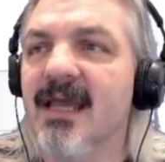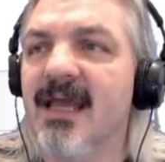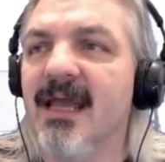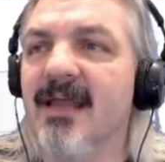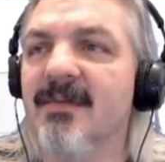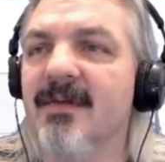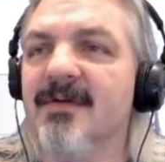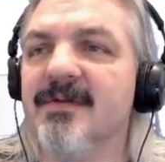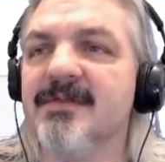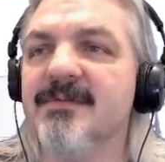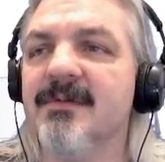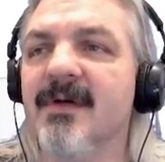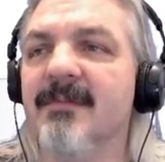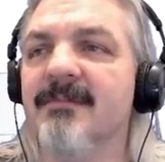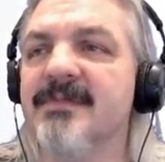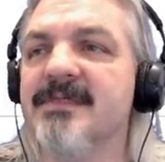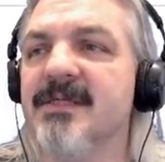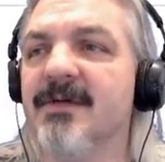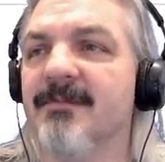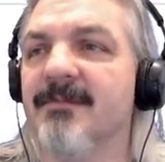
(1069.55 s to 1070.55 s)
And those.
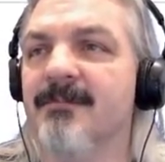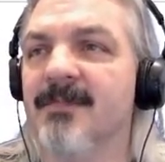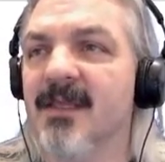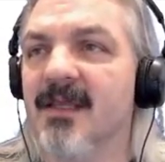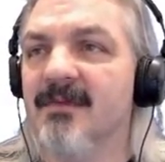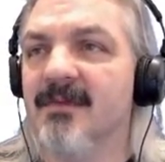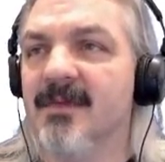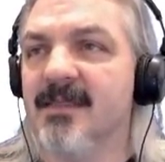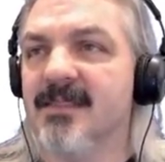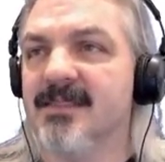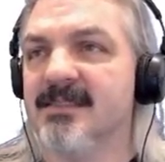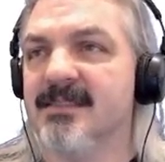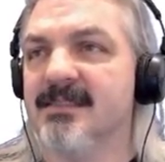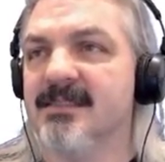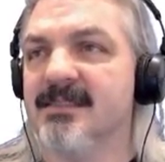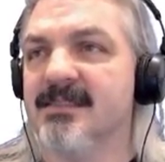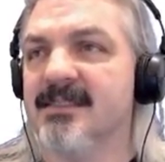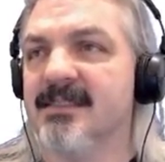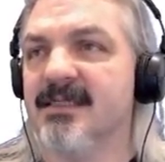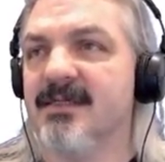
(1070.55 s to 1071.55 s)
Right, so this
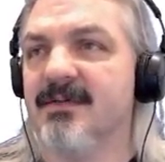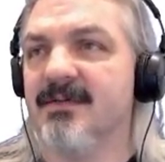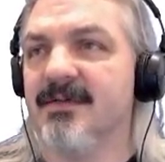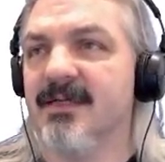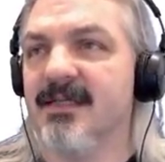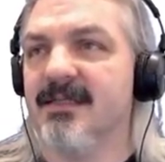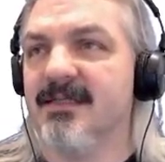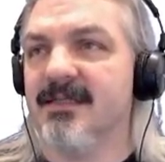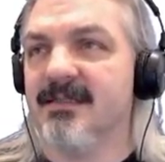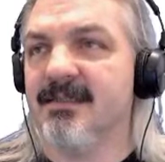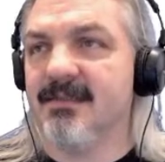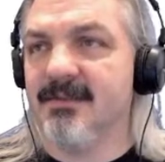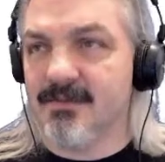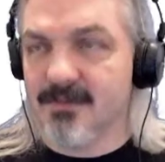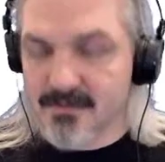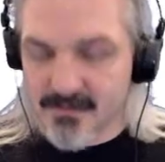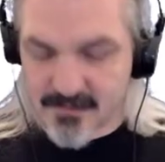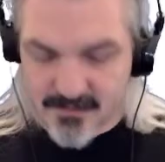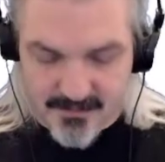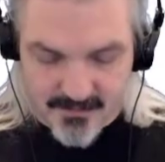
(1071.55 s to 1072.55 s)
is create git
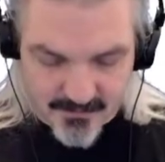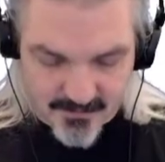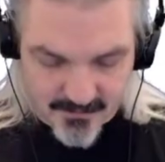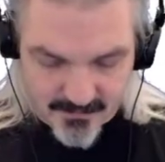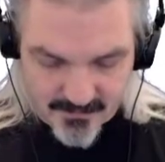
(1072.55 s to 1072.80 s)
ignore